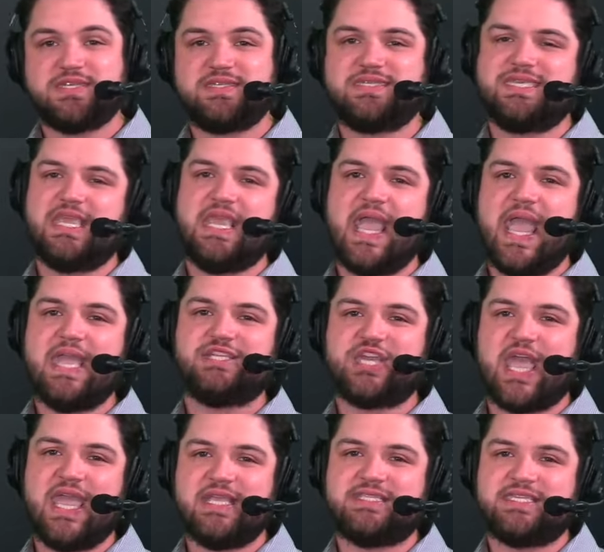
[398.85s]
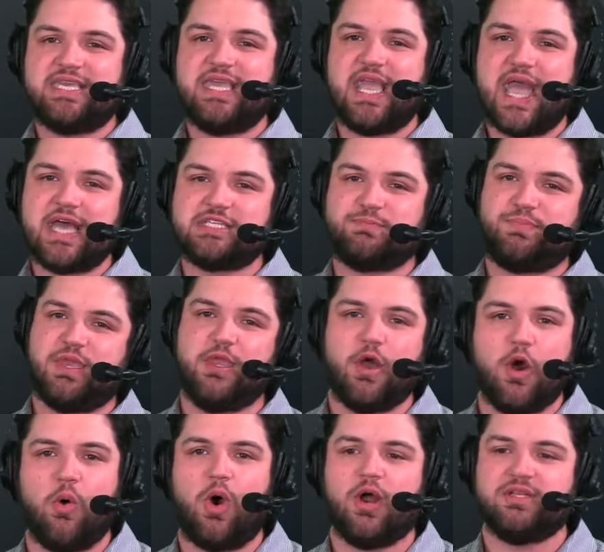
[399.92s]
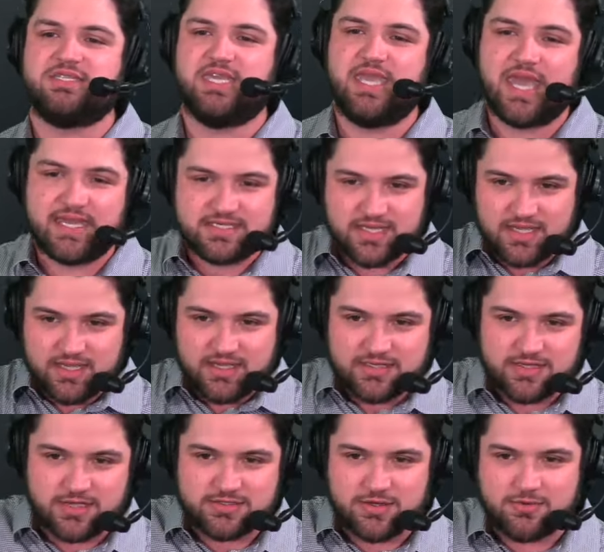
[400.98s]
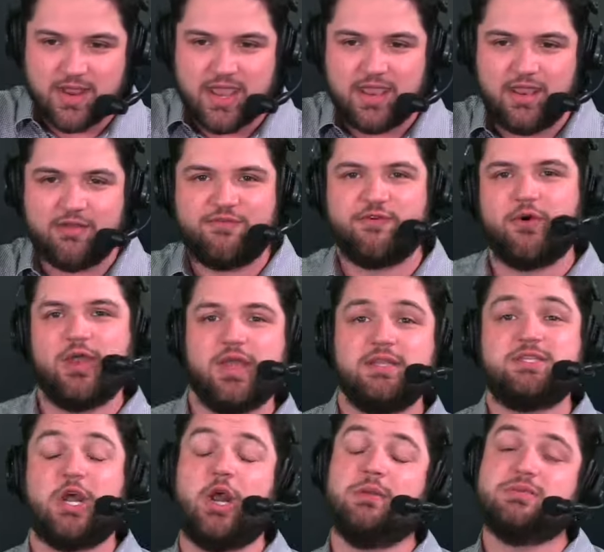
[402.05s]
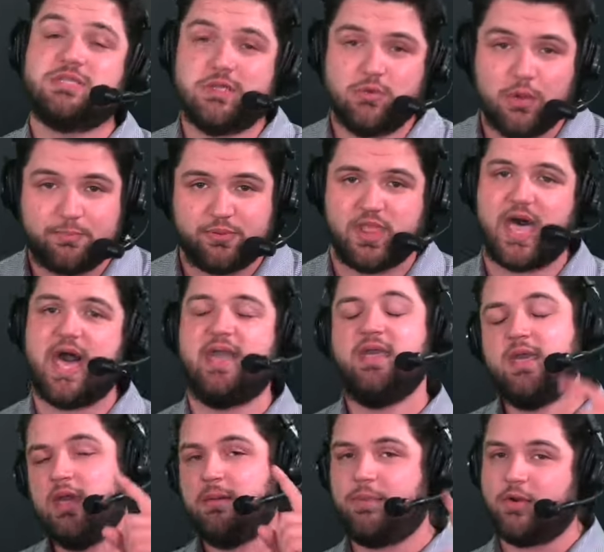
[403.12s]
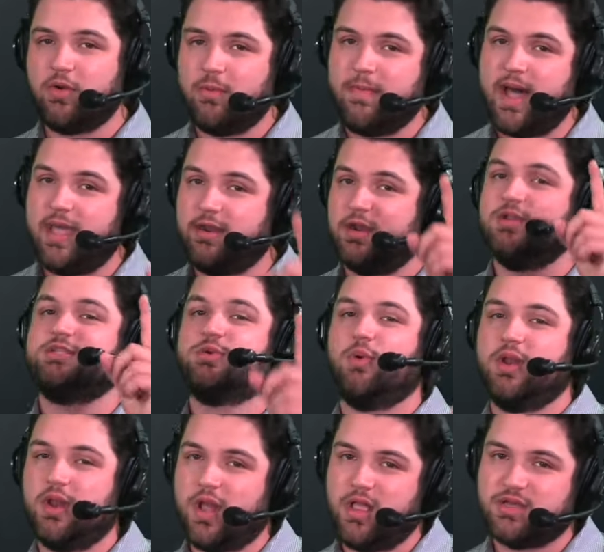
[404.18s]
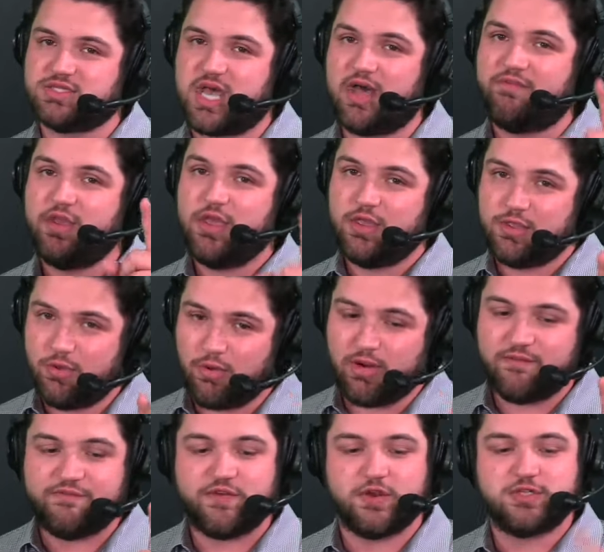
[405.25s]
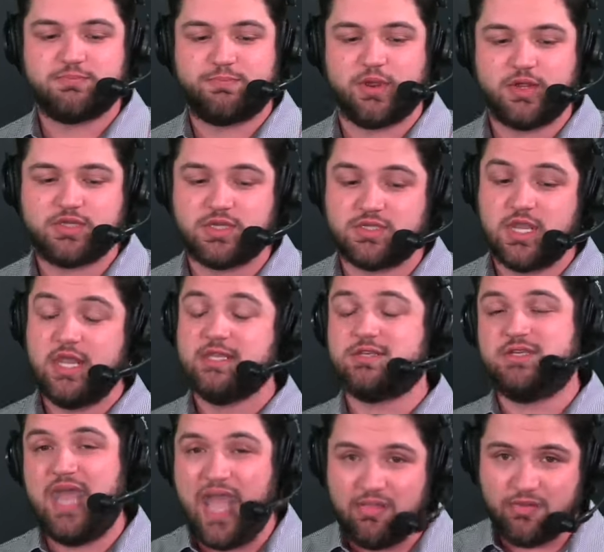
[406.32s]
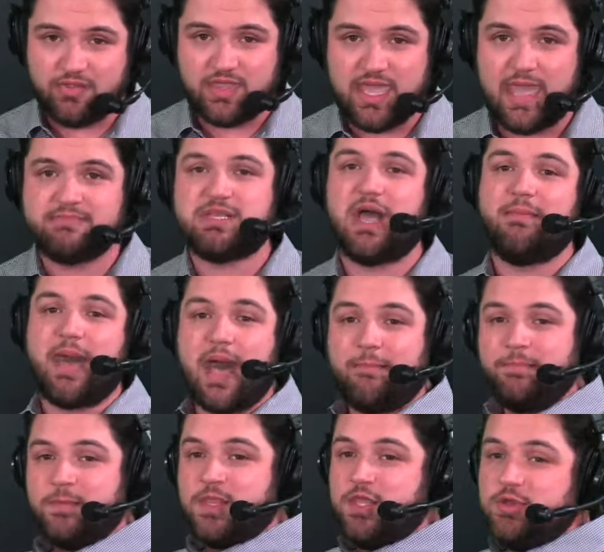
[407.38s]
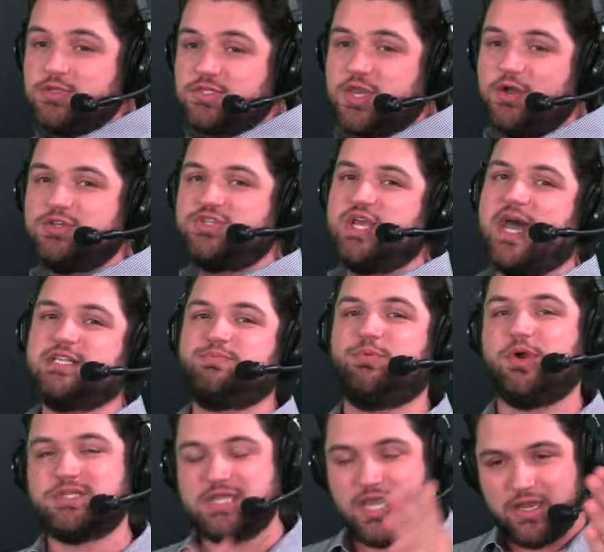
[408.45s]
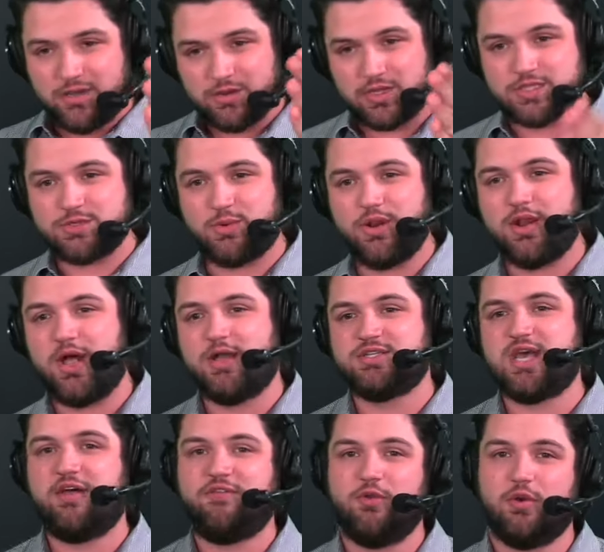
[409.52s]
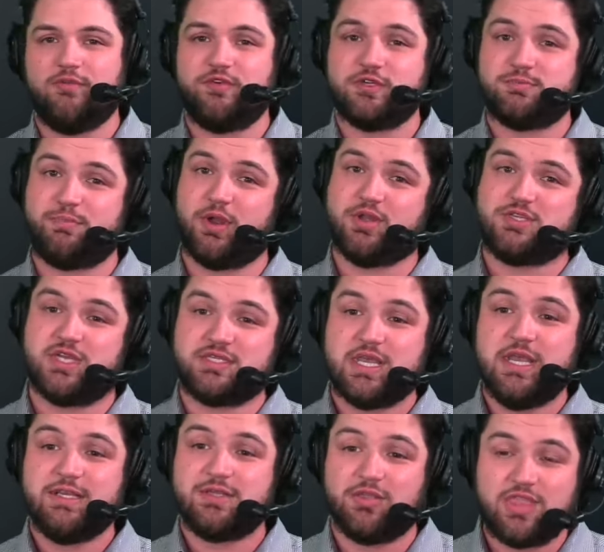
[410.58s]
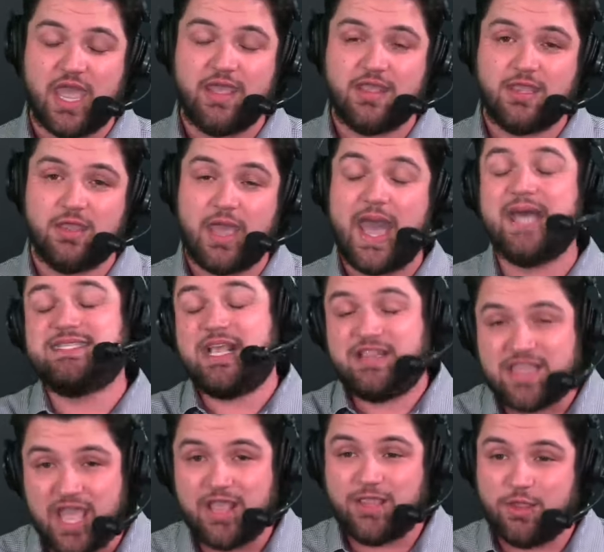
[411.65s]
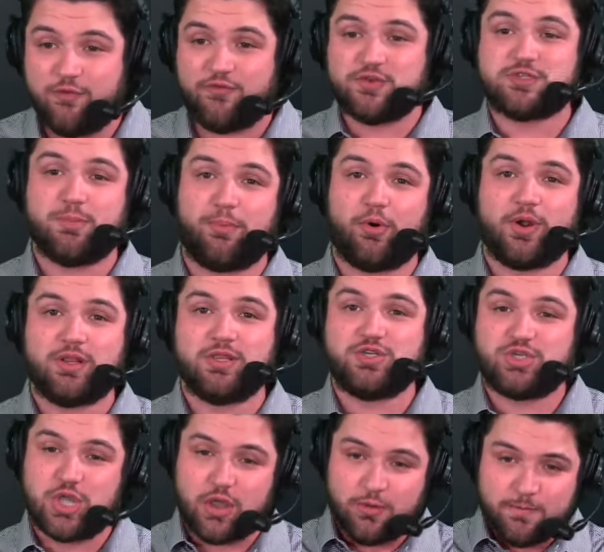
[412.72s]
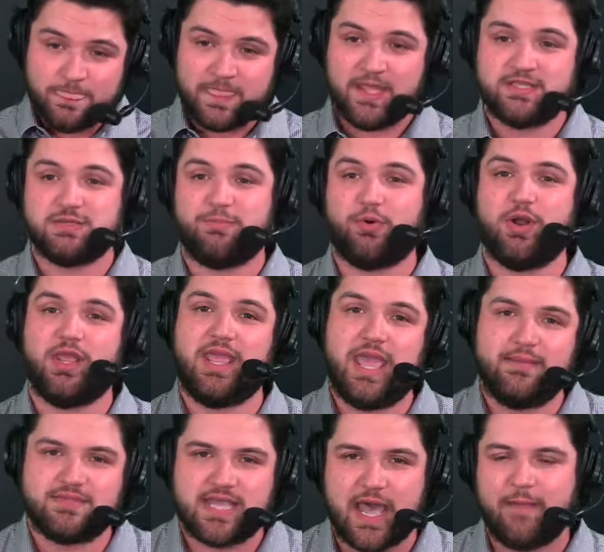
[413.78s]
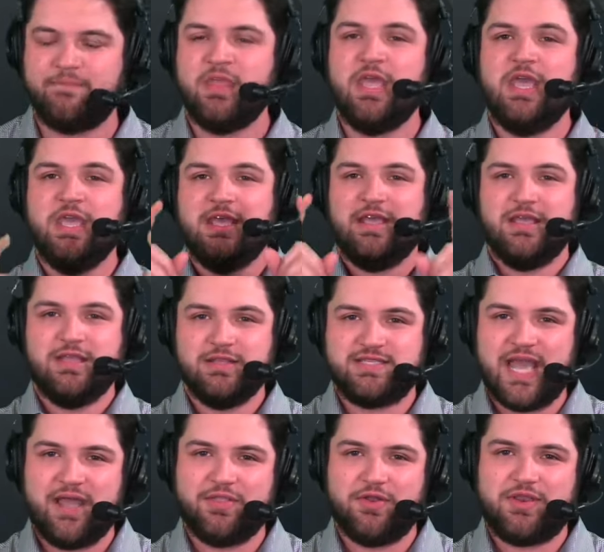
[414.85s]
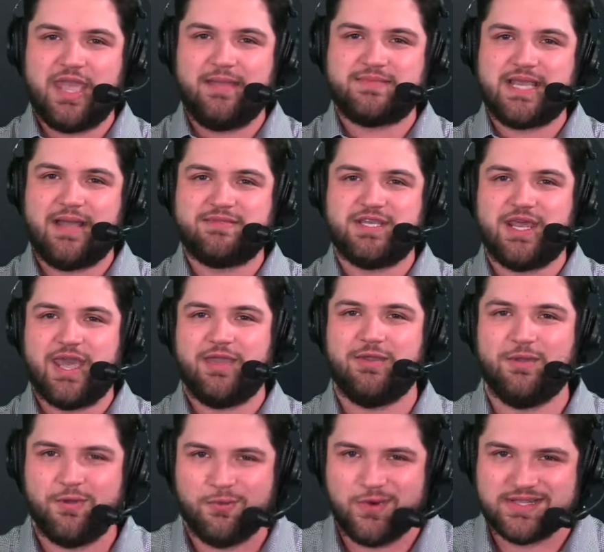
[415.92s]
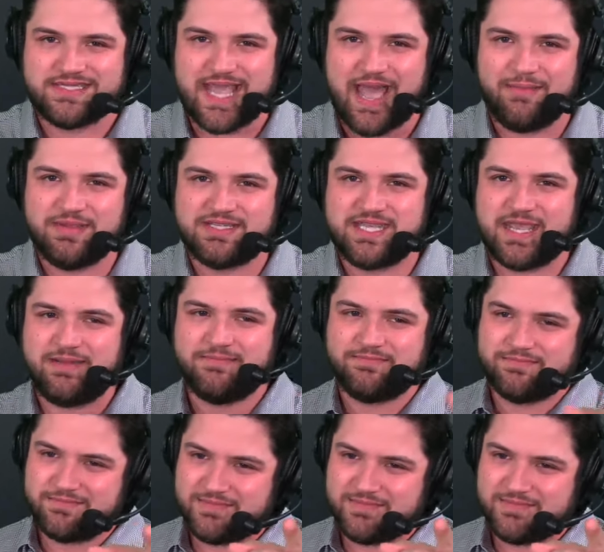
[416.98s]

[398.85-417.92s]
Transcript: It's ChatSports. It's also right here for you. Terms do apply, but reminder, $20 off your first purchase. So download the GameTime app, use code ChatSports, you'll get $20 off your first purchase. So thank you, as a thank you for supporting the show and supporting GameTime. Download GameTime today. What time is it?